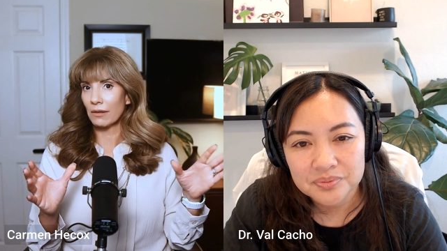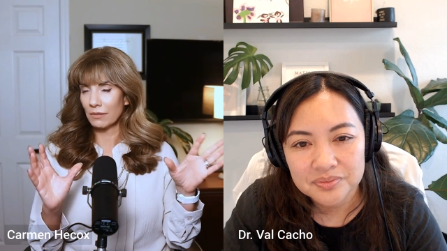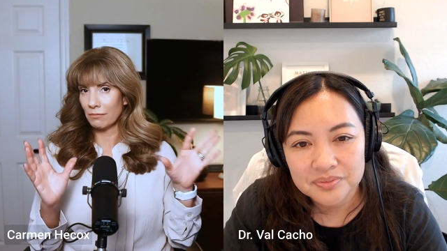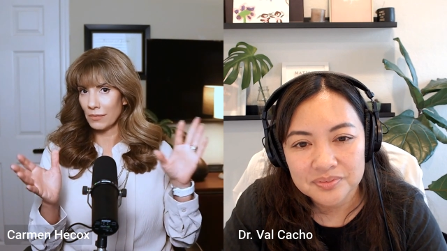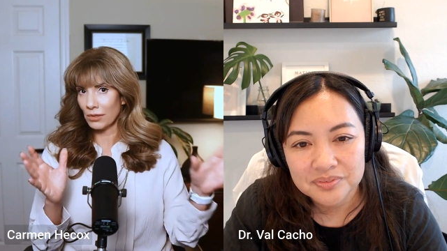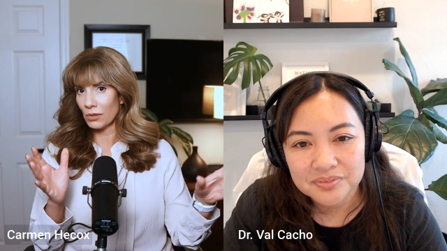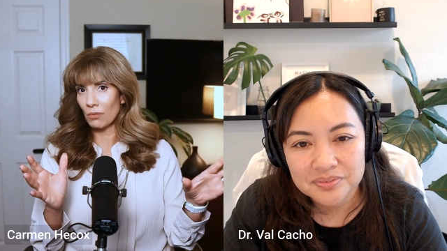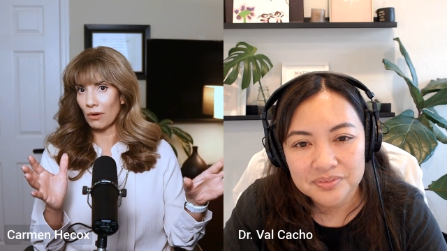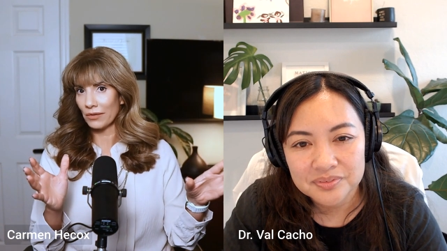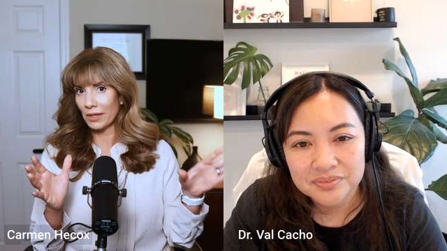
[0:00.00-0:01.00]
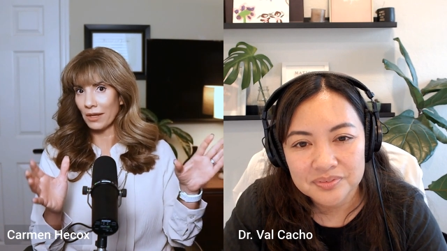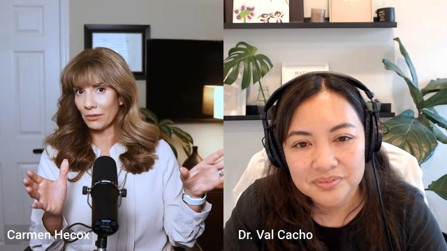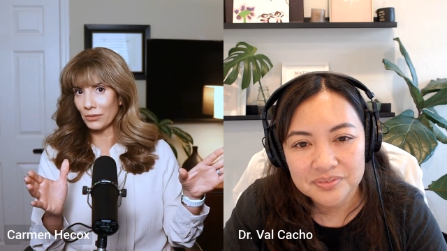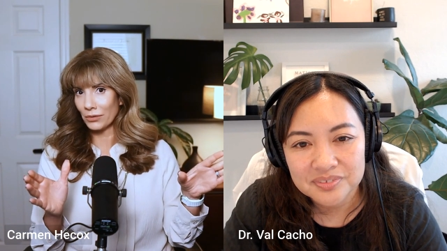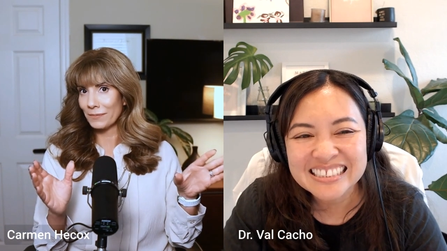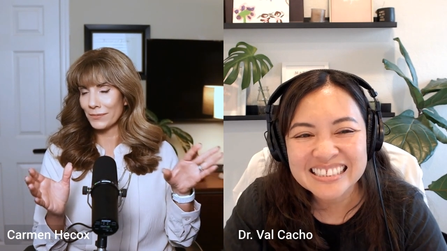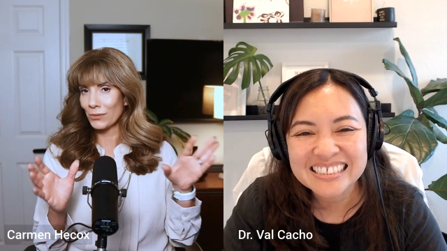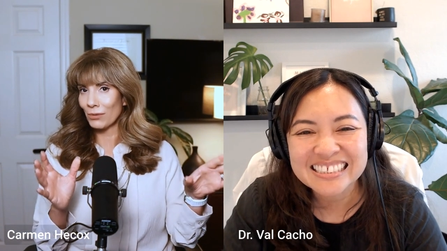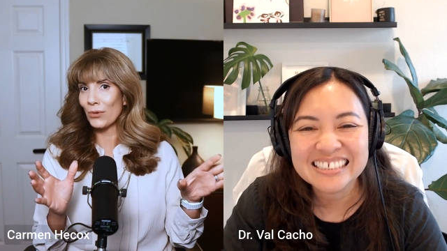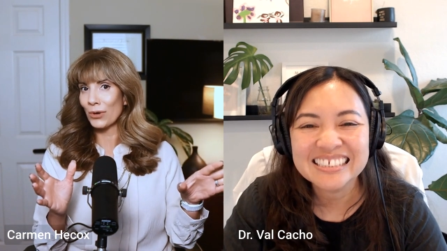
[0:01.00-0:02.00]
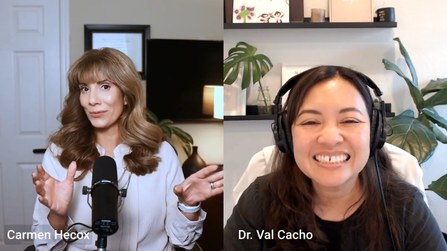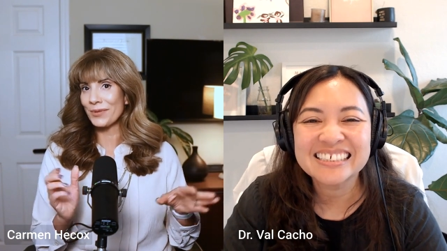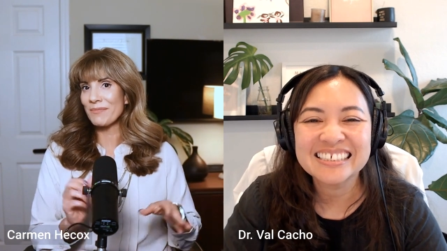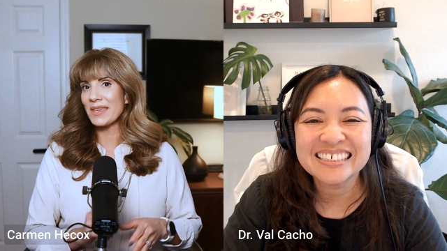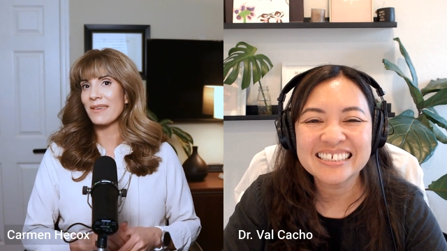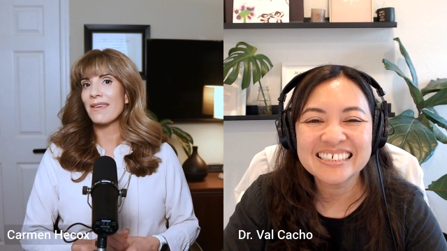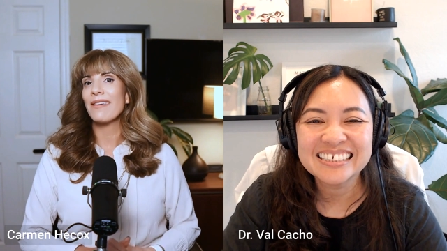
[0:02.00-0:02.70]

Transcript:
Speaker 1: out that you were on the calendar to record with me.